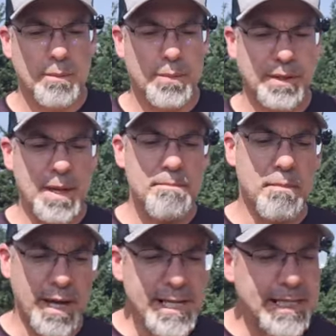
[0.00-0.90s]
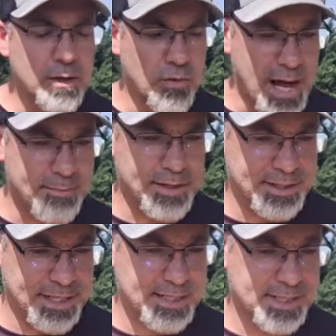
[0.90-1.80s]
But then Mikey grabbed the
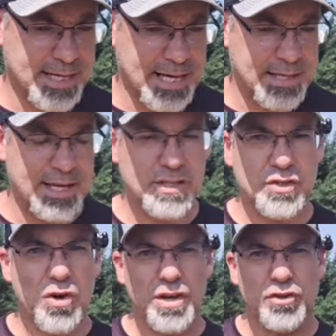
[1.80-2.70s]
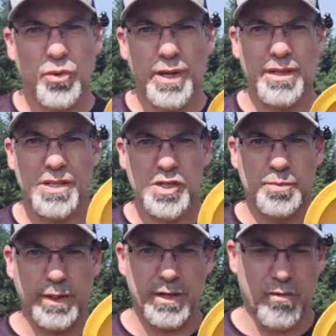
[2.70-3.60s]
disc and they started doing the
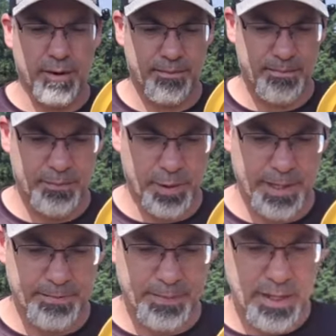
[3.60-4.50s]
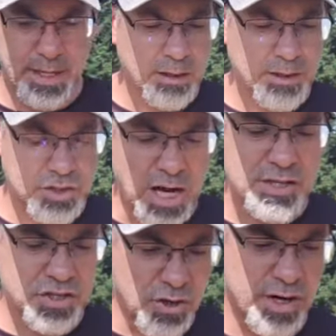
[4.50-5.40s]
split grip, right?
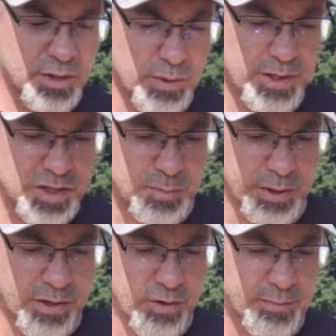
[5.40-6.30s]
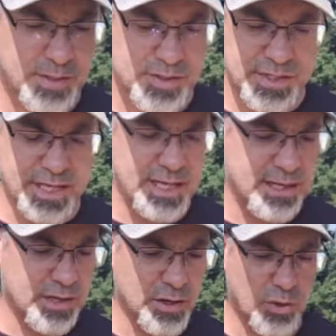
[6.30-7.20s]
Josh started doing the split grip to
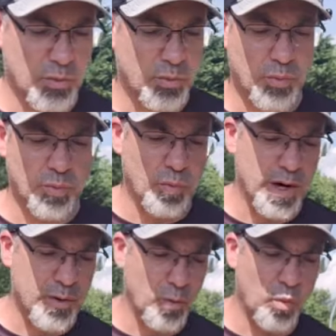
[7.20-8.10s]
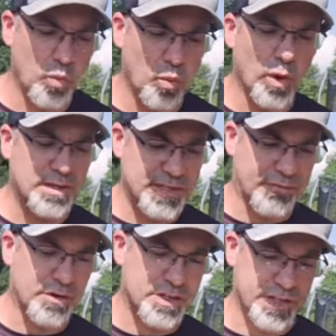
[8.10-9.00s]
see, you know, what
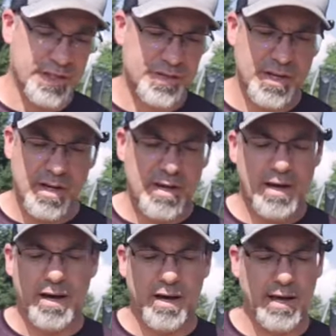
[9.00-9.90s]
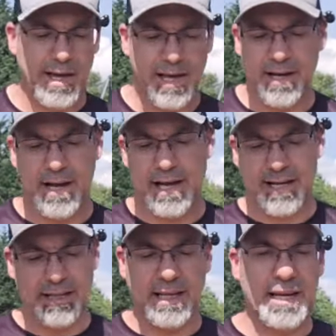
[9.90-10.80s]
difference is. And I
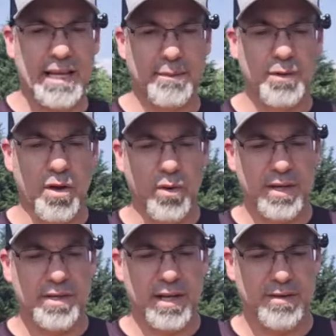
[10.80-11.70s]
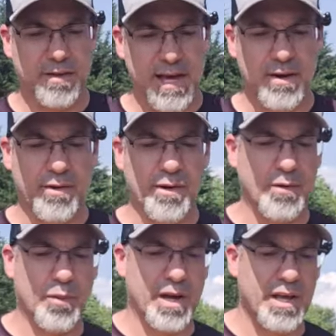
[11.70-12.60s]
can let him go into that
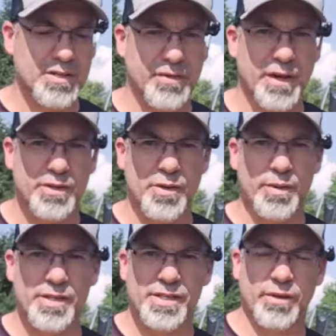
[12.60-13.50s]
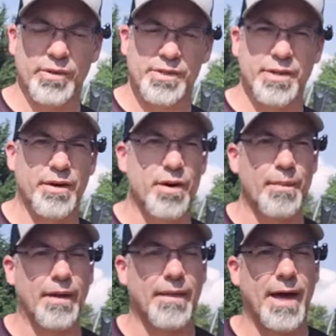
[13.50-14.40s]
on one of his videos. I won't steal his thunder
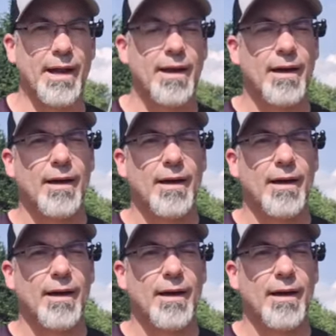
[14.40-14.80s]
about that.